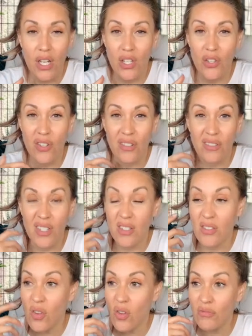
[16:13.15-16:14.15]
you're a
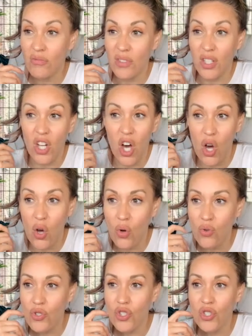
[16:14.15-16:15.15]
consultant, a
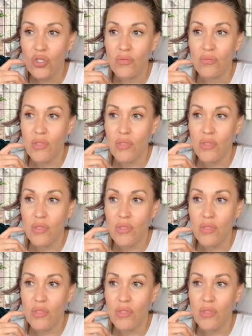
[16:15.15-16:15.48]
coach,